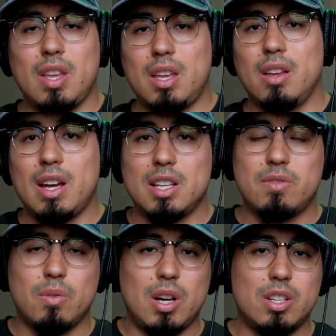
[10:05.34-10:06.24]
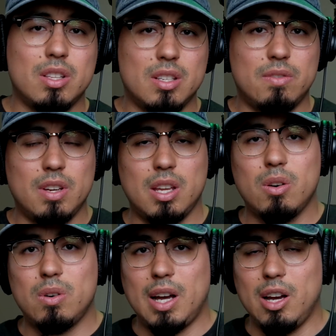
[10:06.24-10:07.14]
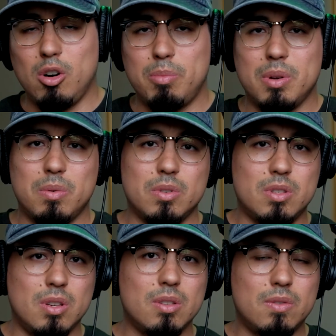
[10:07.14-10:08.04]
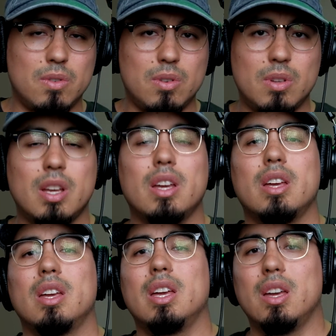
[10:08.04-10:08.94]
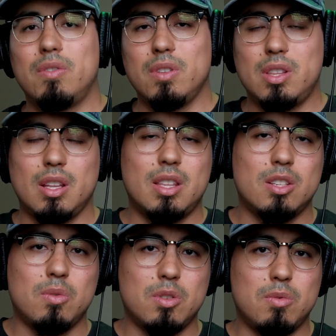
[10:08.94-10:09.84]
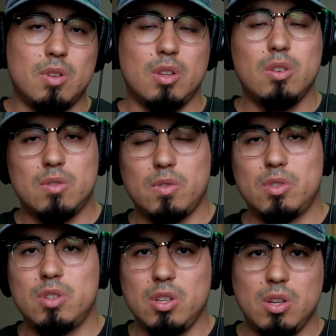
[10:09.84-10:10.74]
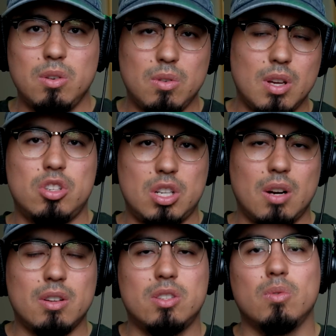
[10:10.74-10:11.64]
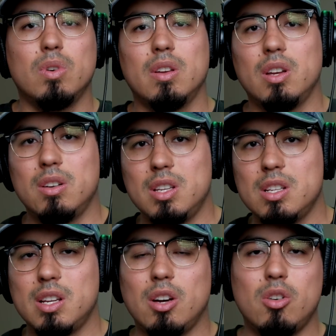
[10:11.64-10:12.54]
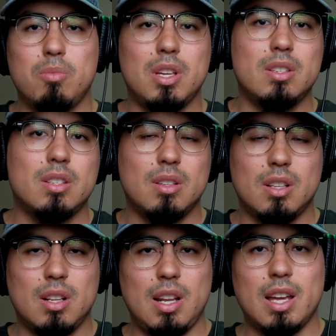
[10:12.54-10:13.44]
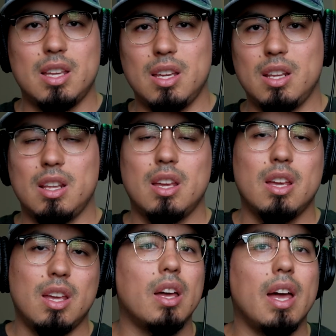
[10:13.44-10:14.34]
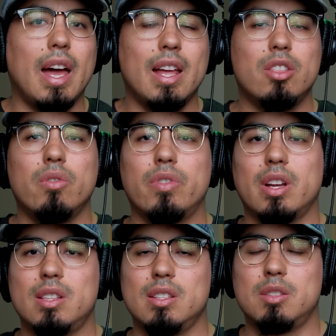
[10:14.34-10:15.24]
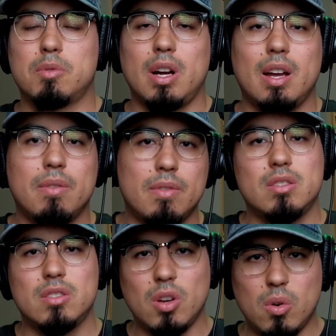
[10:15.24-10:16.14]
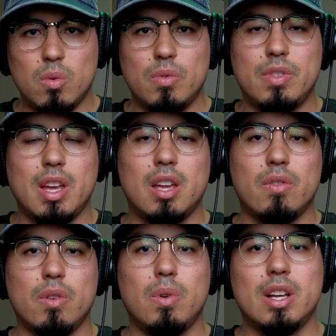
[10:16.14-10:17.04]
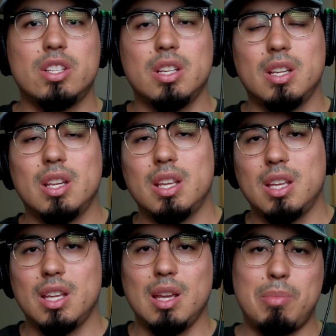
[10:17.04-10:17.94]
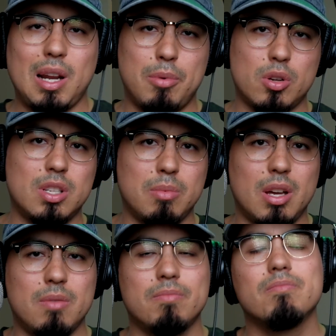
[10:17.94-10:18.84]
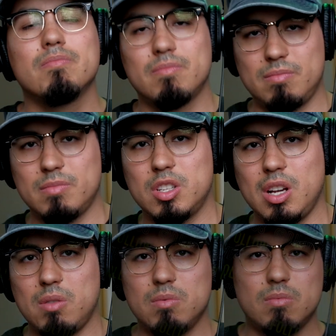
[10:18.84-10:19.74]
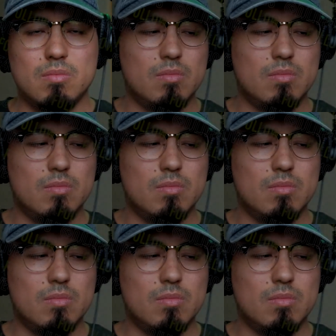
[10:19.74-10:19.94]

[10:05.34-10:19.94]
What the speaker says: Thank you guys for watching this video. I hope it was useful. If you think this was useful to you, share it to one of your DJ homies, like it, and don't forget to subscribe. So thank you for watching y para la próxima. Ciao.